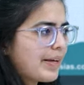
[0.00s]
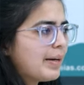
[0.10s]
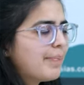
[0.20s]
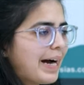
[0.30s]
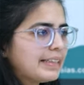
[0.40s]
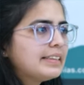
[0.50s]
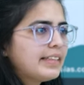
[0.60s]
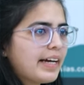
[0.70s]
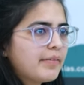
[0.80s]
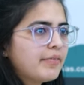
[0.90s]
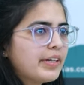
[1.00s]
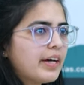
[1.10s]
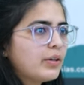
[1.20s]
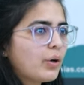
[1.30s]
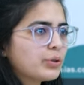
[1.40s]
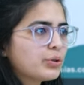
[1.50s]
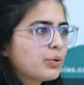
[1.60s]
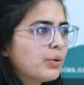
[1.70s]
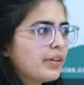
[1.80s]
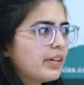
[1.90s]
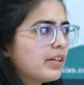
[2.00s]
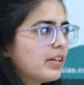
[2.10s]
by the time we had also,